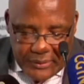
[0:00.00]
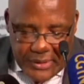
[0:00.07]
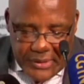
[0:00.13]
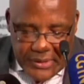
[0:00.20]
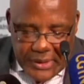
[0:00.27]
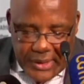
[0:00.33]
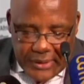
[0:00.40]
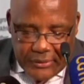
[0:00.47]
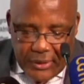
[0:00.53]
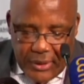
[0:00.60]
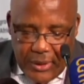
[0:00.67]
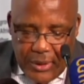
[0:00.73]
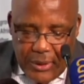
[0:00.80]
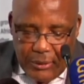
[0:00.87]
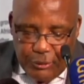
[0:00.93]
nationals
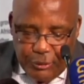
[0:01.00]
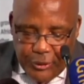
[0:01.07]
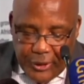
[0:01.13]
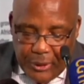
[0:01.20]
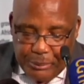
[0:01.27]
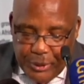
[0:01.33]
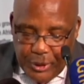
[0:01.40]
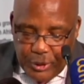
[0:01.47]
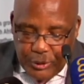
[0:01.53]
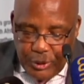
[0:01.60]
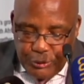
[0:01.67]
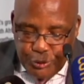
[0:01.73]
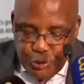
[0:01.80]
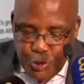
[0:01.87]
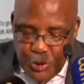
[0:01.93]
for a period
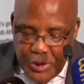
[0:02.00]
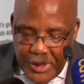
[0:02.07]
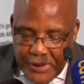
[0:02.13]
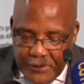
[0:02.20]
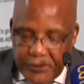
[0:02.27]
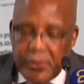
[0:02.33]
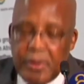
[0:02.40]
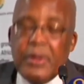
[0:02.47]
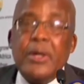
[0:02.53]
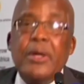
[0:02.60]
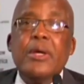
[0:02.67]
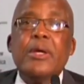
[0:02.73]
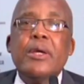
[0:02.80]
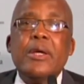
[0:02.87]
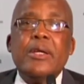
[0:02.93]
of 2 years
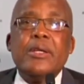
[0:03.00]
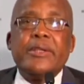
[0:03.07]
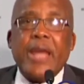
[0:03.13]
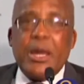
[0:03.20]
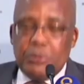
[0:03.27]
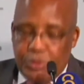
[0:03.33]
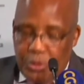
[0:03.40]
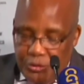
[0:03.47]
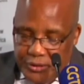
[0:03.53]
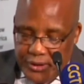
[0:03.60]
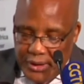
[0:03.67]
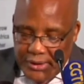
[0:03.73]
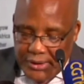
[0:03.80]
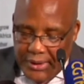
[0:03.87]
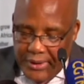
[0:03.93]
in terms of
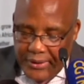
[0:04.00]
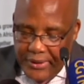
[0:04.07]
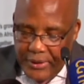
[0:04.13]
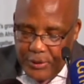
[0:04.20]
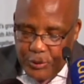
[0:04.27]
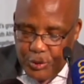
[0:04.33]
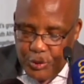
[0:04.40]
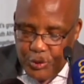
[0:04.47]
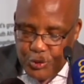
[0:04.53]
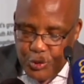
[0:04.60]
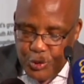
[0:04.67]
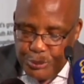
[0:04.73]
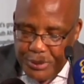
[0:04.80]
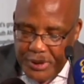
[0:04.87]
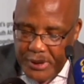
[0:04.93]
Section
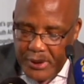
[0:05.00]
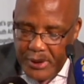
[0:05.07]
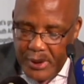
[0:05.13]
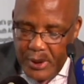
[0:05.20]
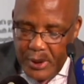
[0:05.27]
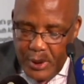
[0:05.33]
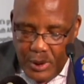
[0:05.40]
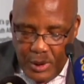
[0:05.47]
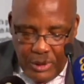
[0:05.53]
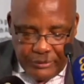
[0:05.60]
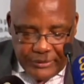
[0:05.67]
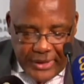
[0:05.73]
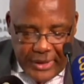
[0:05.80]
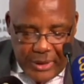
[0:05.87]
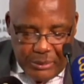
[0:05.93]
32(2)(b)
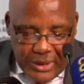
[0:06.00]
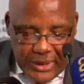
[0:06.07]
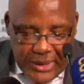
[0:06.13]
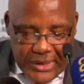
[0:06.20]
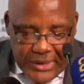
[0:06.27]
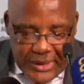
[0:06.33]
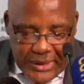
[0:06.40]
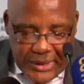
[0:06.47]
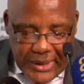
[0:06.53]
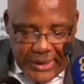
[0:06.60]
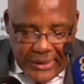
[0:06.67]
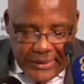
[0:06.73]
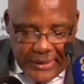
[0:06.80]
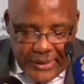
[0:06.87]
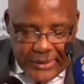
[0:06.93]
of the Immigration
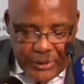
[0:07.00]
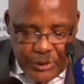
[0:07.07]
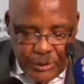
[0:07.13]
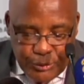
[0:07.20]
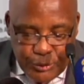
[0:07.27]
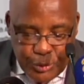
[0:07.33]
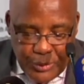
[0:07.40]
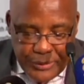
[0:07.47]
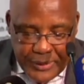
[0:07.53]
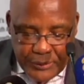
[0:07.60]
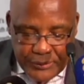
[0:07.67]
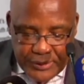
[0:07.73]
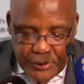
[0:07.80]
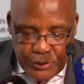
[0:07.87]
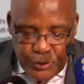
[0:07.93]
Act 13 of
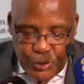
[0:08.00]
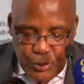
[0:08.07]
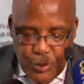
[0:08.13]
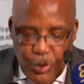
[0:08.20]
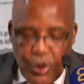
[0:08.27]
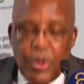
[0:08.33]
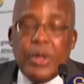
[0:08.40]
2002.